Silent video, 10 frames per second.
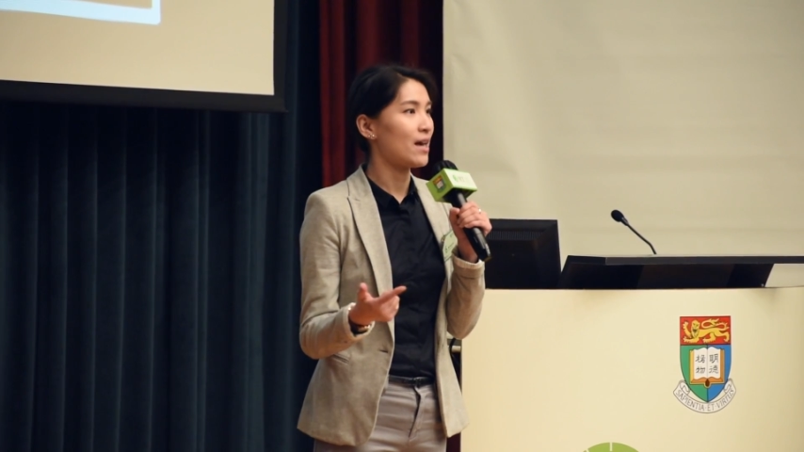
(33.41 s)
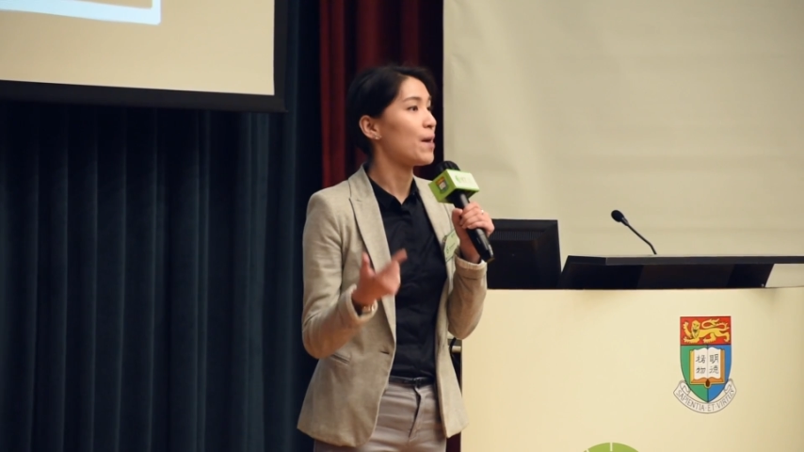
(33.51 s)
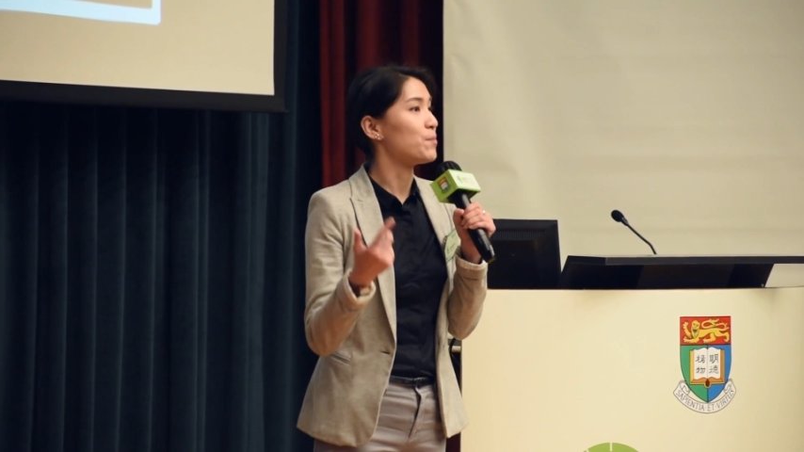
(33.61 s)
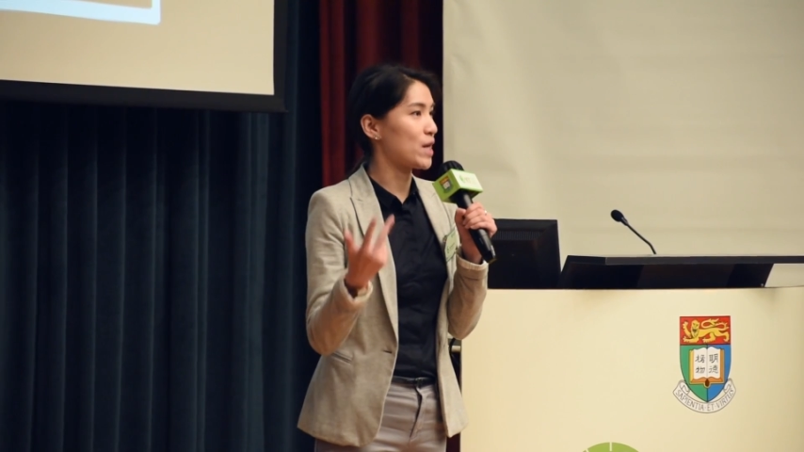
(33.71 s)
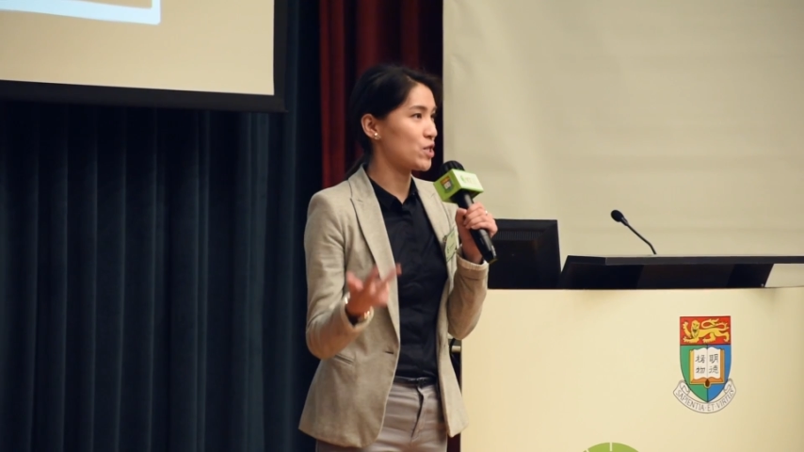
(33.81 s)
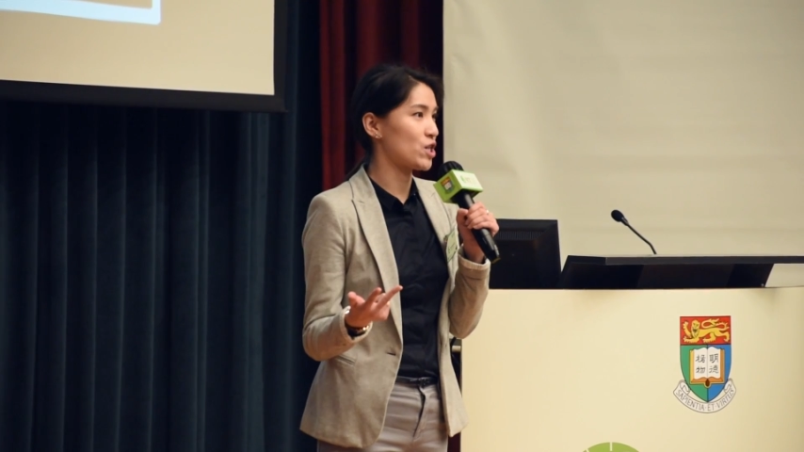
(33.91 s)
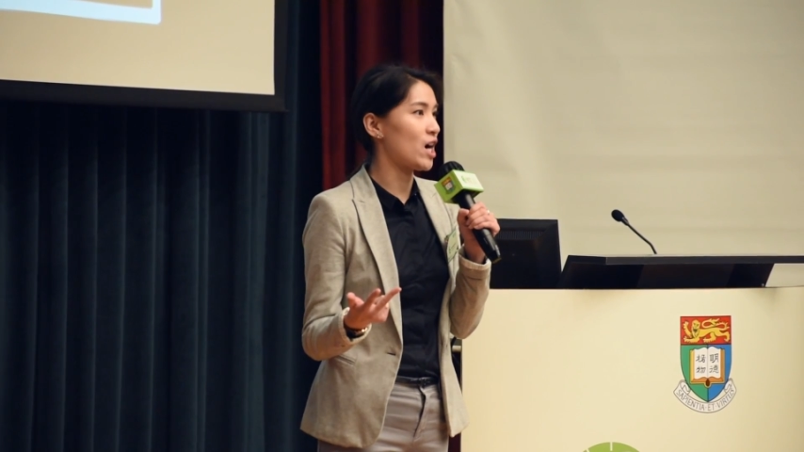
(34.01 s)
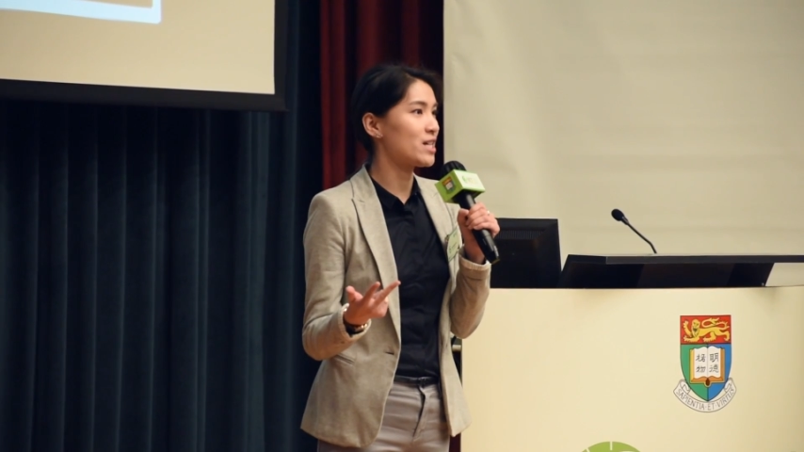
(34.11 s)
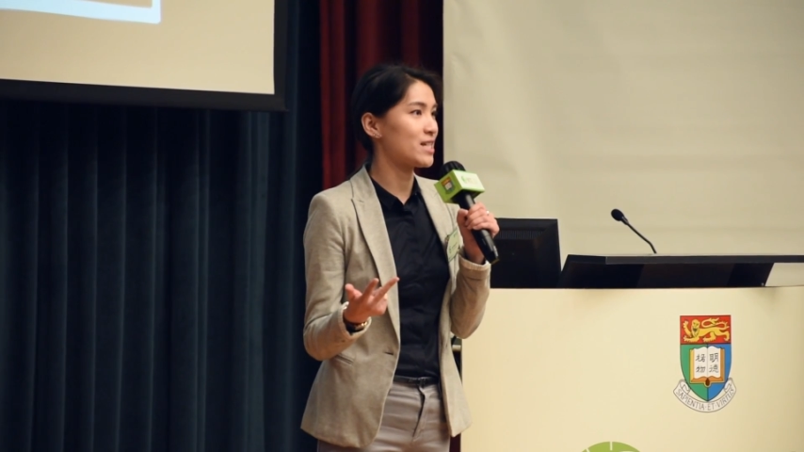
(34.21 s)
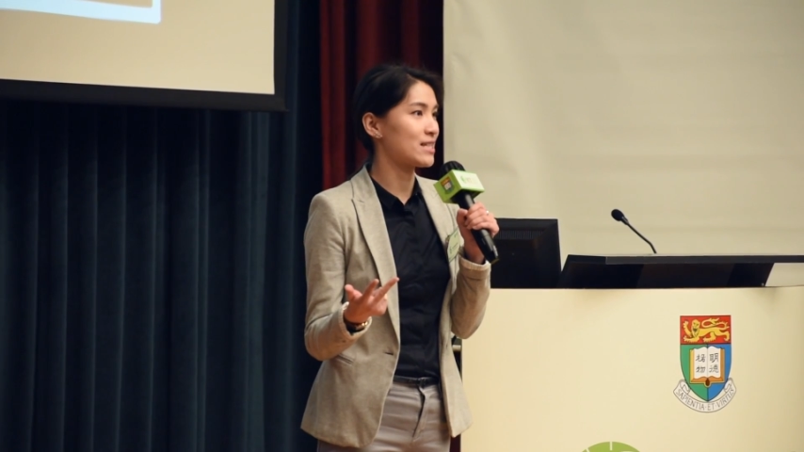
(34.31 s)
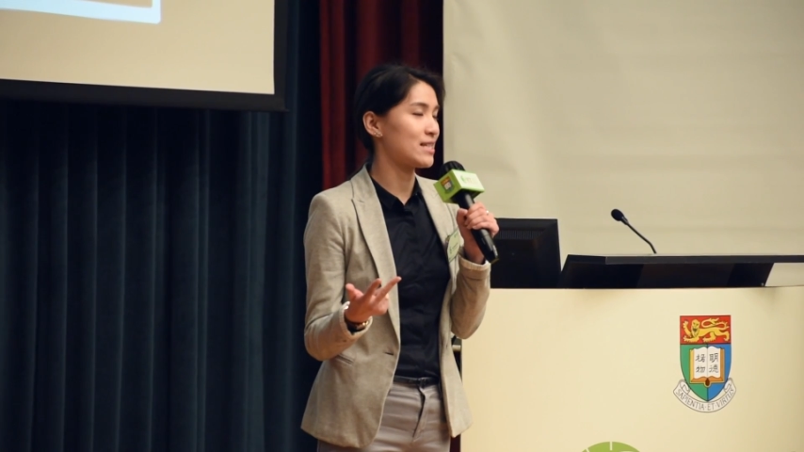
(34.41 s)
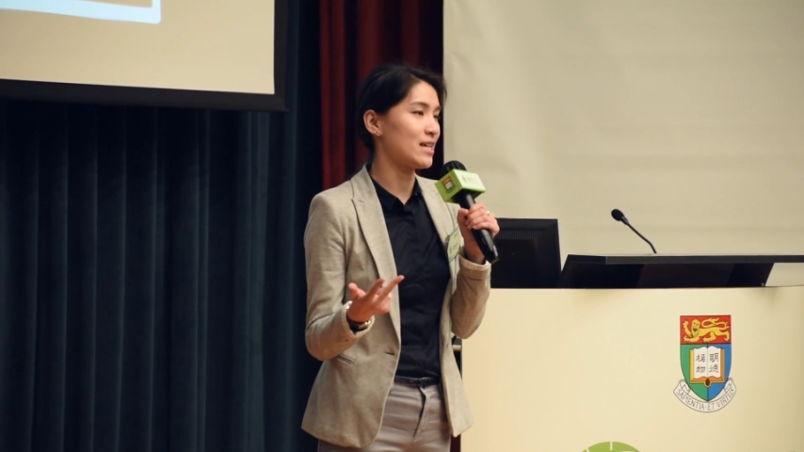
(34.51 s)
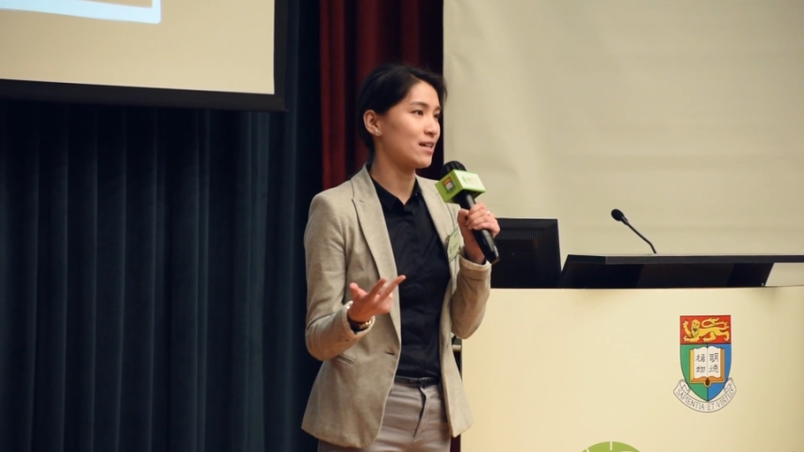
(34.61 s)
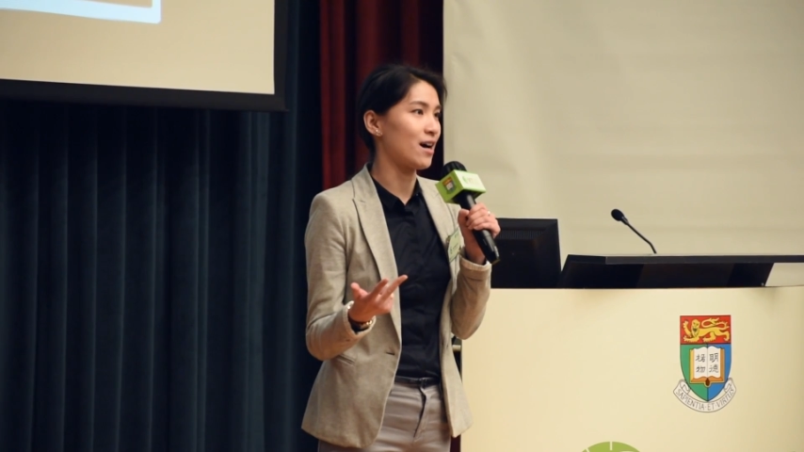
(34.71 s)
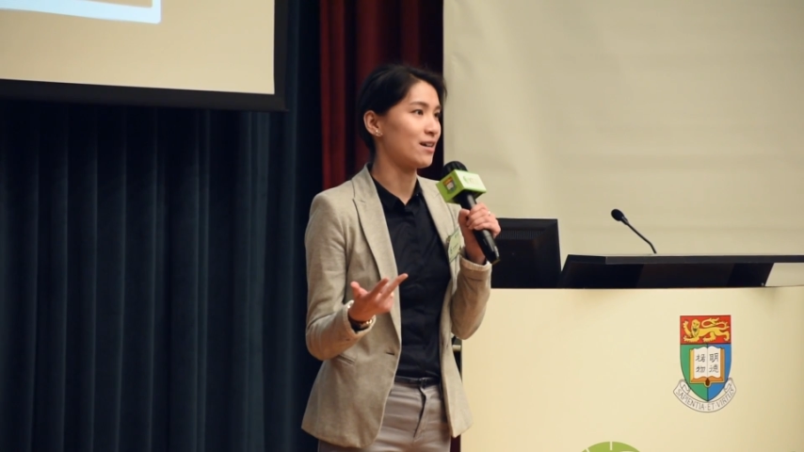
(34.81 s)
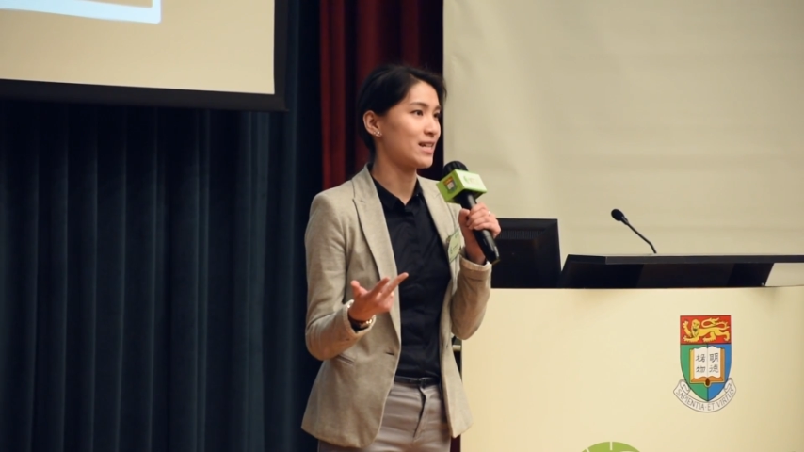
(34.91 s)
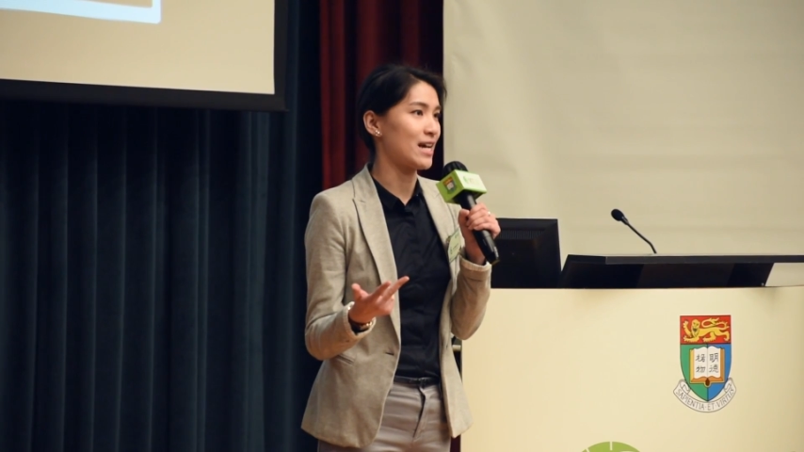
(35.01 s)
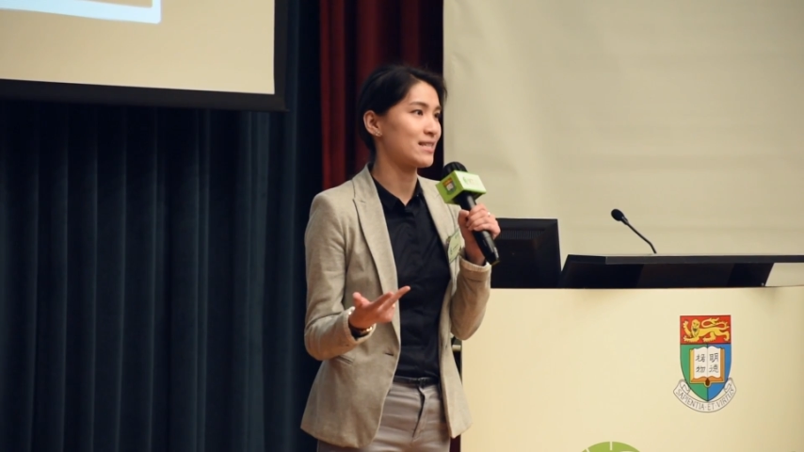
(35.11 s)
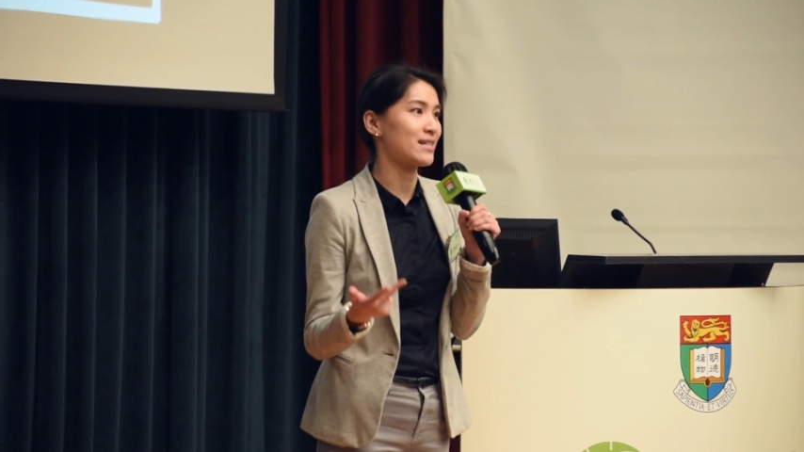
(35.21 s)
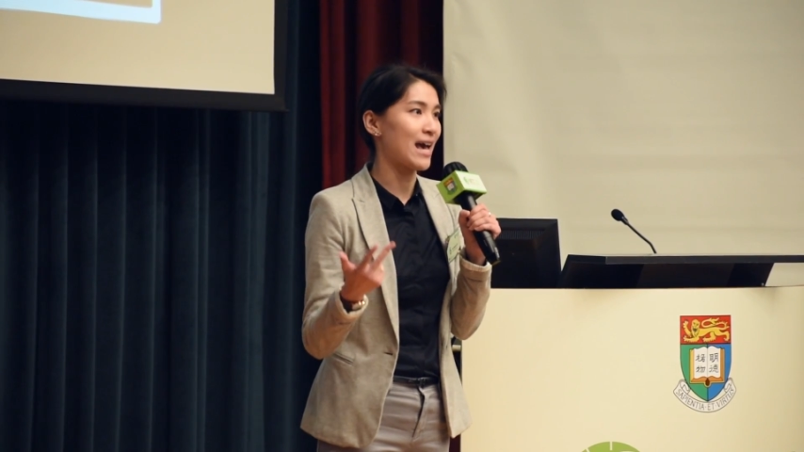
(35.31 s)
and patriotic singing
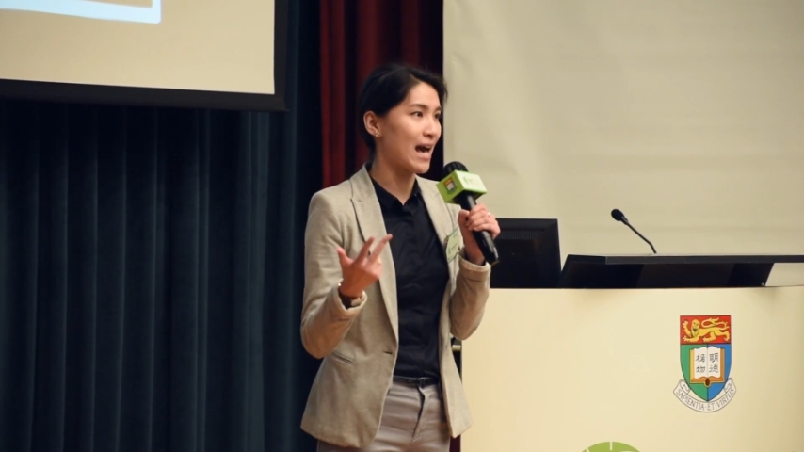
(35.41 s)
contests